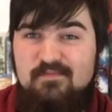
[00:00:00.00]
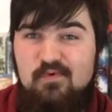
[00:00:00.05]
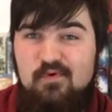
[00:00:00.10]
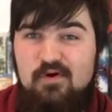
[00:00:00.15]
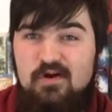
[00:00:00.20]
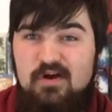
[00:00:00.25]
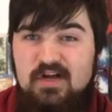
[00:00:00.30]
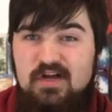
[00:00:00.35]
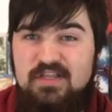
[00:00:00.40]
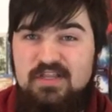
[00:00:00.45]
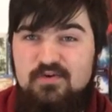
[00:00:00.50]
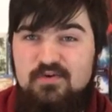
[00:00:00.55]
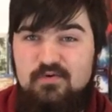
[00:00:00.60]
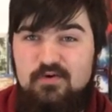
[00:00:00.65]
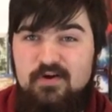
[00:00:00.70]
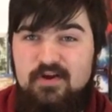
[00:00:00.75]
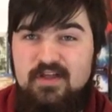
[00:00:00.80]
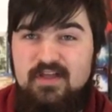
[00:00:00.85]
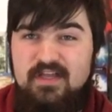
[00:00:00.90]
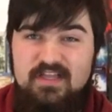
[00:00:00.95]
more on
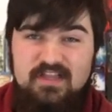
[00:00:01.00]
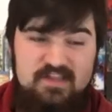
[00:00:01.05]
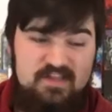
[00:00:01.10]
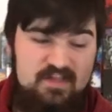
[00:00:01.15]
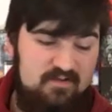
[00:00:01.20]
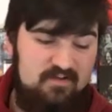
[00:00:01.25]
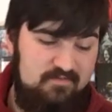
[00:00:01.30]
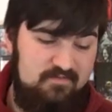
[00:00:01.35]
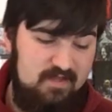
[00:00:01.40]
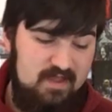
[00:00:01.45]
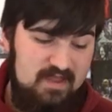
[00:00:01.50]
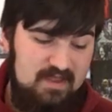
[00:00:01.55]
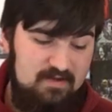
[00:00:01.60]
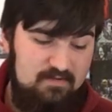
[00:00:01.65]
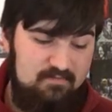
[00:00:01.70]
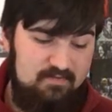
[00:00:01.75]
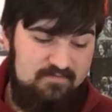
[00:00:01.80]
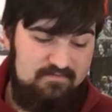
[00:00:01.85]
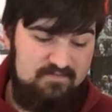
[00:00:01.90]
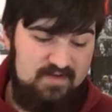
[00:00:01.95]
Dory instead of
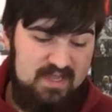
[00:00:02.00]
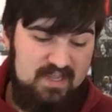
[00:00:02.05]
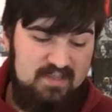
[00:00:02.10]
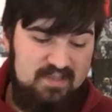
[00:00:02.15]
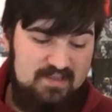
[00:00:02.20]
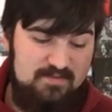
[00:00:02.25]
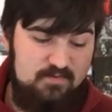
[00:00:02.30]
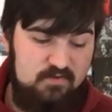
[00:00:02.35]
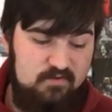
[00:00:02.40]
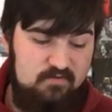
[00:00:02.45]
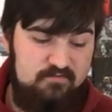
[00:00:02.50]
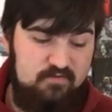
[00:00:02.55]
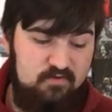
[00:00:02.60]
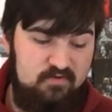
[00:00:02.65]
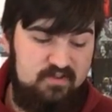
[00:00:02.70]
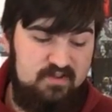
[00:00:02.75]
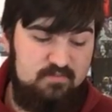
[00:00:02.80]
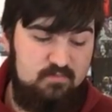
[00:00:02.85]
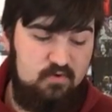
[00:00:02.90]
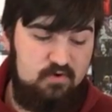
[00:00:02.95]
with Finding Nemo, you're
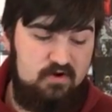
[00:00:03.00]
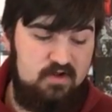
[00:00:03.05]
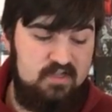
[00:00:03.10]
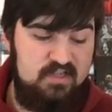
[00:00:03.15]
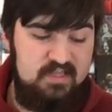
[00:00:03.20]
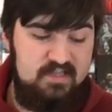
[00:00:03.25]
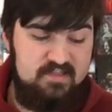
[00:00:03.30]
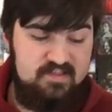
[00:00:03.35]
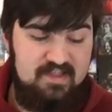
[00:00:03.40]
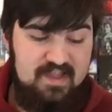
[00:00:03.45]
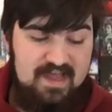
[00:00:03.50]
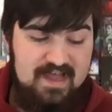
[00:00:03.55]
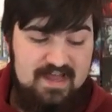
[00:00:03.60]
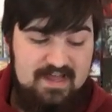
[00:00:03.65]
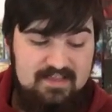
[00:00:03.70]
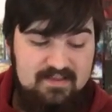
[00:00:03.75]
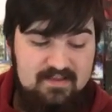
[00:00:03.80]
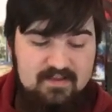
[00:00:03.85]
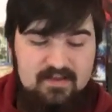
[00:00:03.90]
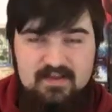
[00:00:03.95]
focusing more on his
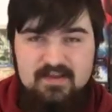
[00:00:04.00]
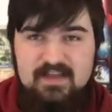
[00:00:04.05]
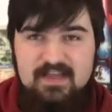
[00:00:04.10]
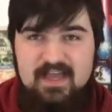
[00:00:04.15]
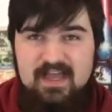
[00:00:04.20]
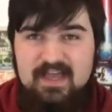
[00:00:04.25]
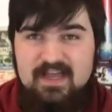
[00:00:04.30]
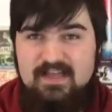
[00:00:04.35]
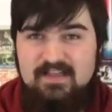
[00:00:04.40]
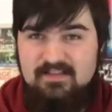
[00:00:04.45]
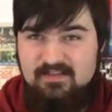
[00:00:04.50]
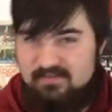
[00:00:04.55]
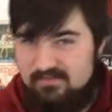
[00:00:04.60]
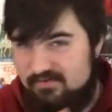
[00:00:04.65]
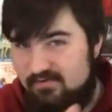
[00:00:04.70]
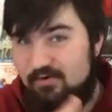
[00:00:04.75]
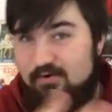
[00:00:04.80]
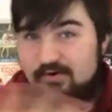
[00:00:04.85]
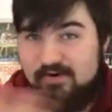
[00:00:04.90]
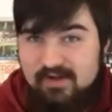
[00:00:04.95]
dad and
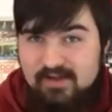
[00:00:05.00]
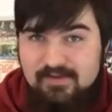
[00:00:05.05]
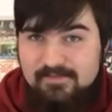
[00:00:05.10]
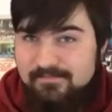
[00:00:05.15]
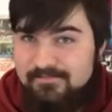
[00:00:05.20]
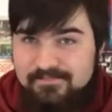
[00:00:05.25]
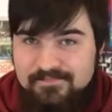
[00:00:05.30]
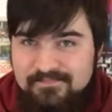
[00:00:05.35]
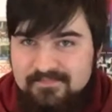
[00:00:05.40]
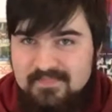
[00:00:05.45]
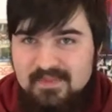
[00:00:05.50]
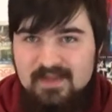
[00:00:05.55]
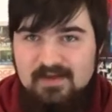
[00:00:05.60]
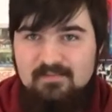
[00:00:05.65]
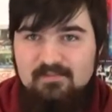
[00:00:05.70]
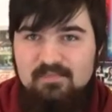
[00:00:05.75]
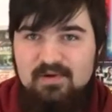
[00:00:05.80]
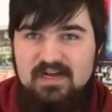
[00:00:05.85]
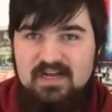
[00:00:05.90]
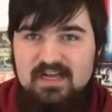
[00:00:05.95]
Dory.
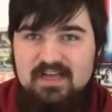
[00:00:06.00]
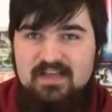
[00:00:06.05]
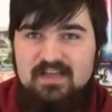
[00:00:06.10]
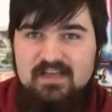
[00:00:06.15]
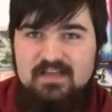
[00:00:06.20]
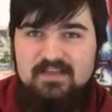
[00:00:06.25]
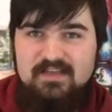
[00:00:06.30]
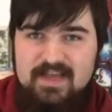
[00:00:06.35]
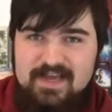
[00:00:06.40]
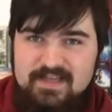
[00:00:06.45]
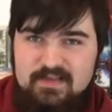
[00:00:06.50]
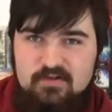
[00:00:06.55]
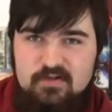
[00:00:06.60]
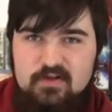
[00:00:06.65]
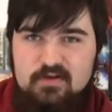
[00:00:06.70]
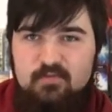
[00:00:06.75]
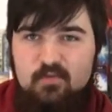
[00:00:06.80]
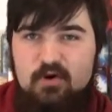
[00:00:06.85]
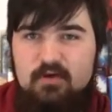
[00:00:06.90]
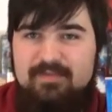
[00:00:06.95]
But yeah, you
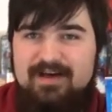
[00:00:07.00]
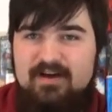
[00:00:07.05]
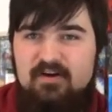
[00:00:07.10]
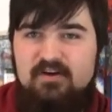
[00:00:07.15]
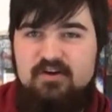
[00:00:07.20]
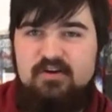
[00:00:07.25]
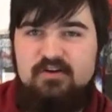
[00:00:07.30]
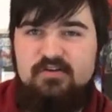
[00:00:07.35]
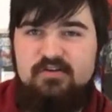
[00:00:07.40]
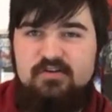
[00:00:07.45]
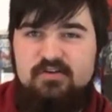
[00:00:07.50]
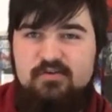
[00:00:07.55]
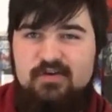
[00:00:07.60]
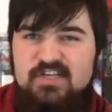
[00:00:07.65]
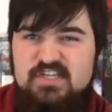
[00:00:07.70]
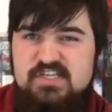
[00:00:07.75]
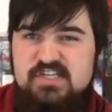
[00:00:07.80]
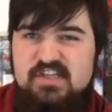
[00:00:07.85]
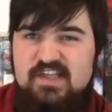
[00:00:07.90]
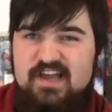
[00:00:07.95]
learn more about her,
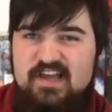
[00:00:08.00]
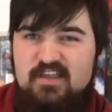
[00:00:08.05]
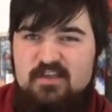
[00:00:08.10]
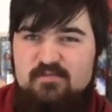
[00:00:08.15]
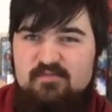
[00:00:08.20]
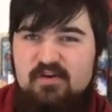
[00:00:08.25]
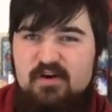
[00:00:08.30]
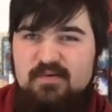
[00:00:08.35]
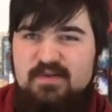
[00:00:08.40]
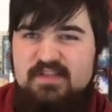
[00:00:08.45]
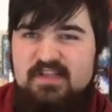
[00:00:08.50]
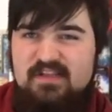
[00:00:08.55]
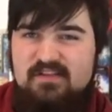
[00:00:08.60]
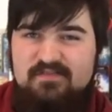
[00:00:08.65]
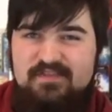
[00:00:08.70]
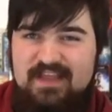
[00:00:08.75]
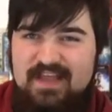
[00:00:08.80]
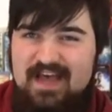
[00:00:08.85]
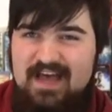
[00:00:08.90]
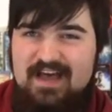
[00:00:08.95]
questions that you probably didn't
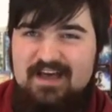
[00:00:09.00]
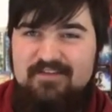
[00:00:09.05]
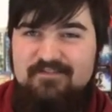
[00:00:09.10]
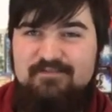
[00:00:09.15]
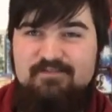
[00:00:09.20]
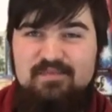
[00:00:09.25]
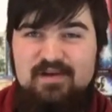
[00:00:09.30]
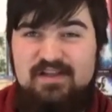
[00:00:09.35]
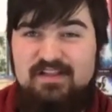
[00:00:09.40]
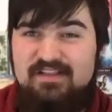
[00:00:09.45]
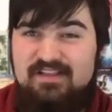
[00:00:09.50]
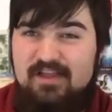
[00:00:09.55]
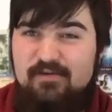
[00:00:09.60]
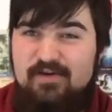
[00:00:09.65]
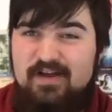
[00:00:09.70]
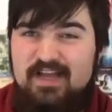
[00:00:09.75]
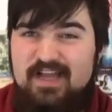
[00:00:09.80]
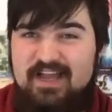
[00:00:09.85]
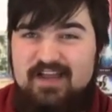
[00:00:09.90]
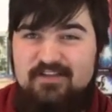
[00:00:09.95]
even have, but they
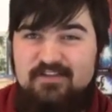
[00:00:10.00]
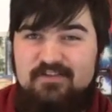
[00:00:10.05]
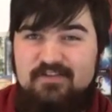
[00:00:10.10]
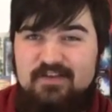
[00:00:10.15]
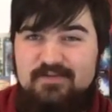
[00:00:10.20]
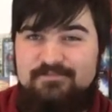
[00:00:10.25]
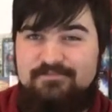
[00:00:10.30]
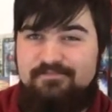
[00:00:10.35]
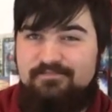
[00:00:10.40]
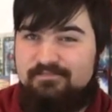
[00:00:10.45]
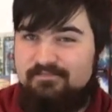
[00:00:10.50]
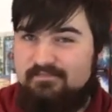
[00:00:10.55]
want to answer them.